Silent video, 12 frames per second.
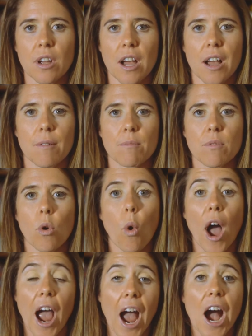um,
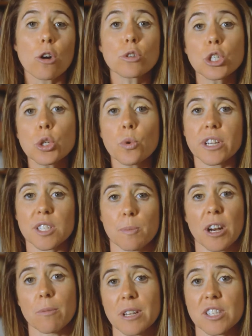how two
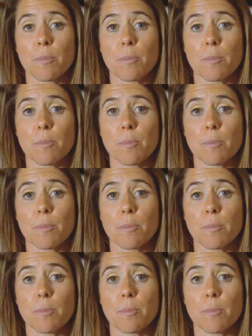experiments